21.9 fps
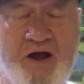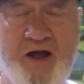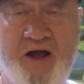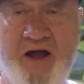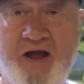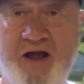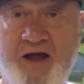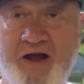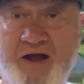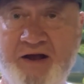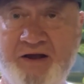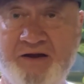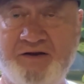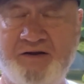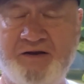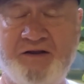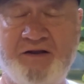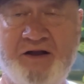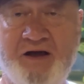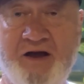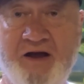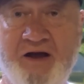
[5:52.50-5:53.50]
And
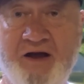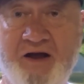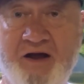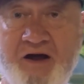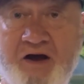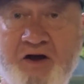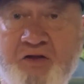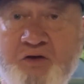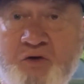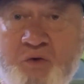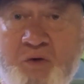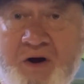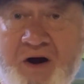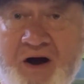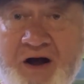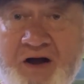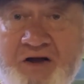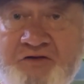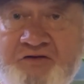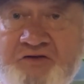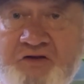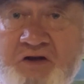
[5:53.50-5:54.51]

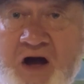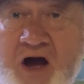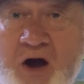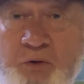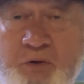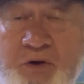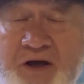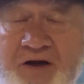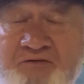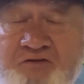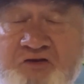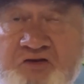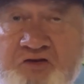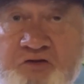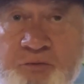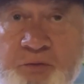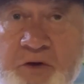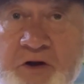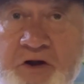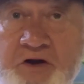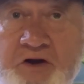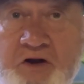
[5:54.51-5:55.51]
otherwise, I would have to
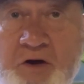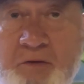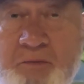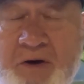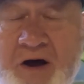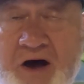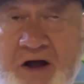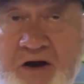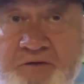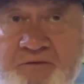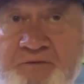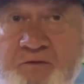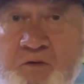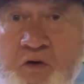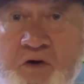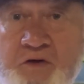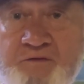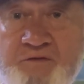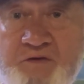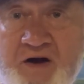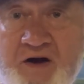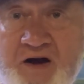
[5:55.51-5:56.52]
spend about a
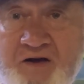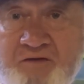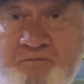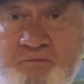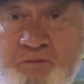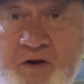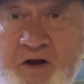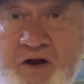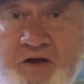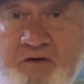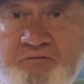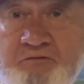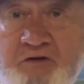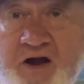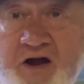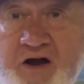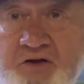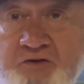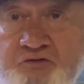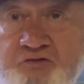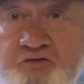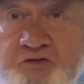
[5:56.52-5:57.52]
45-minute
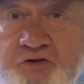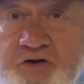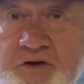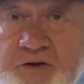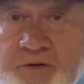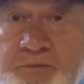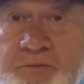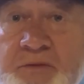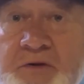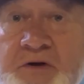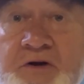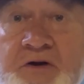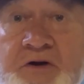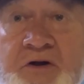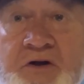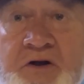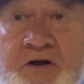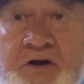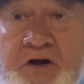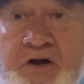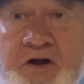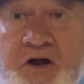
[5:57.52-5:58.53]
round trip
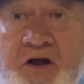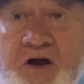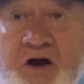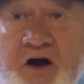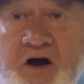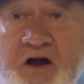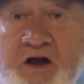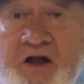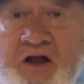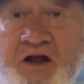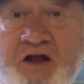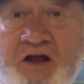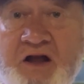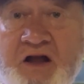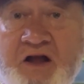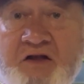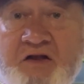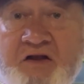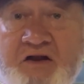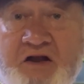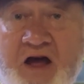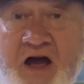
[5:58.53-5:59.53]

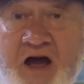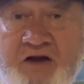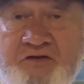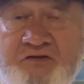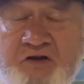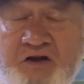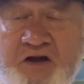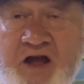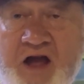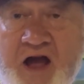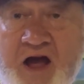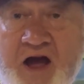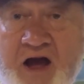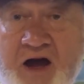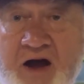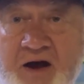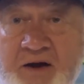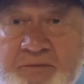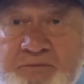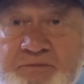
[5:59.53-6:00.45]
in a taxi cab,